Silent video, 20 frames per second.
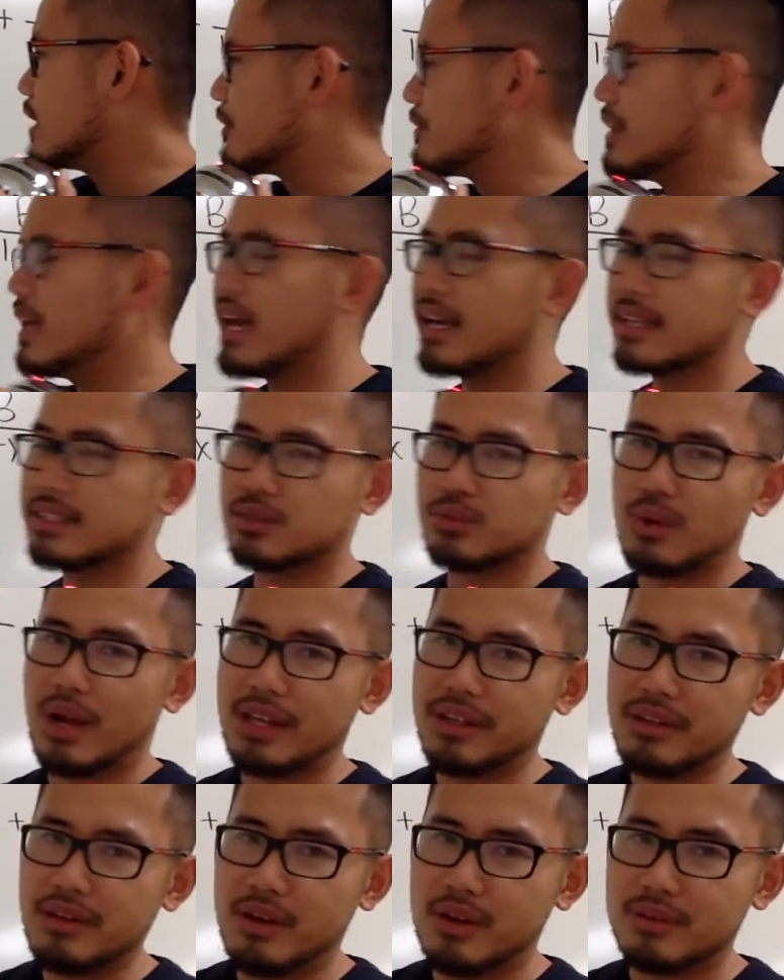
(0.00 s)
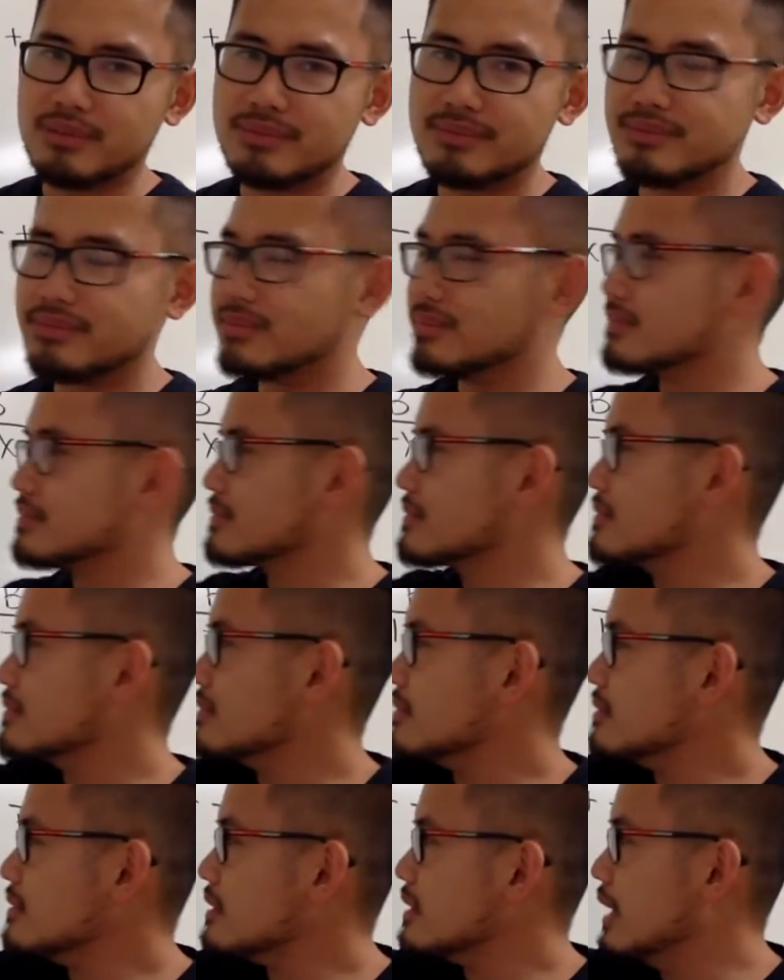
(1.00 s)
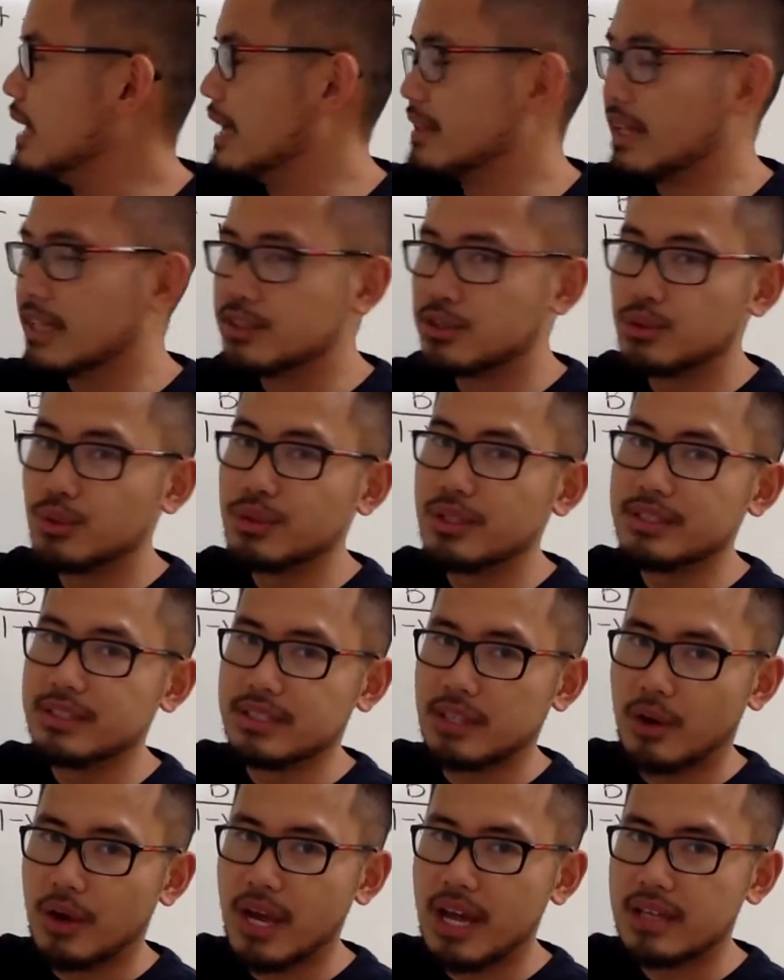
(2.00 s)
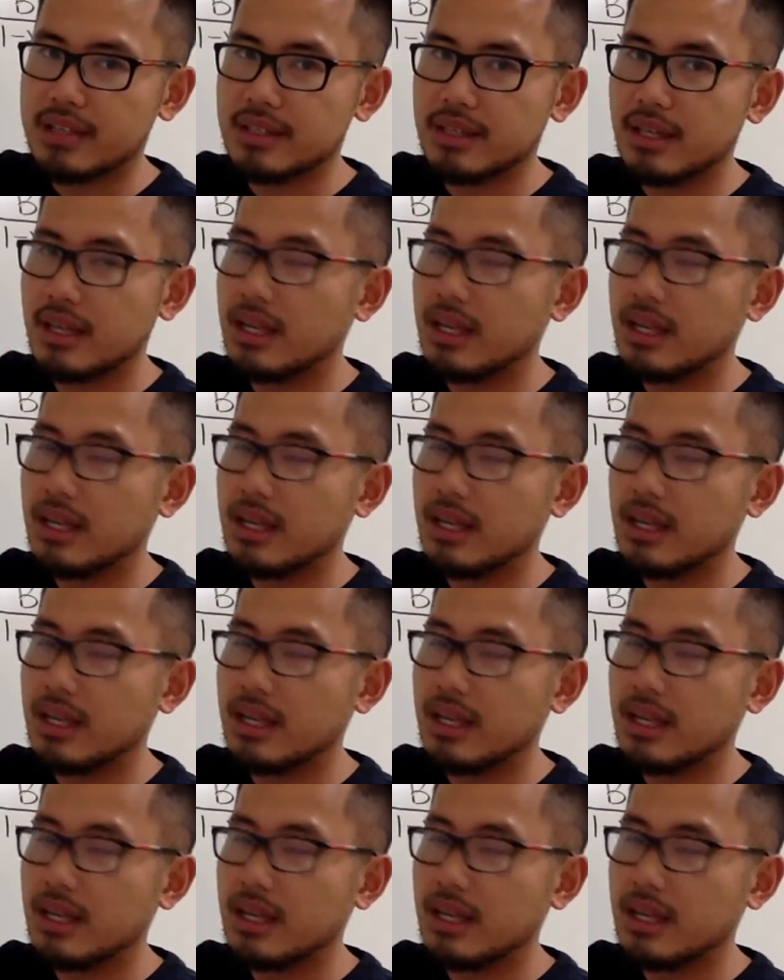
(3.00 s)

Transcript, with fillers: of the x right here. And let's do this in our head.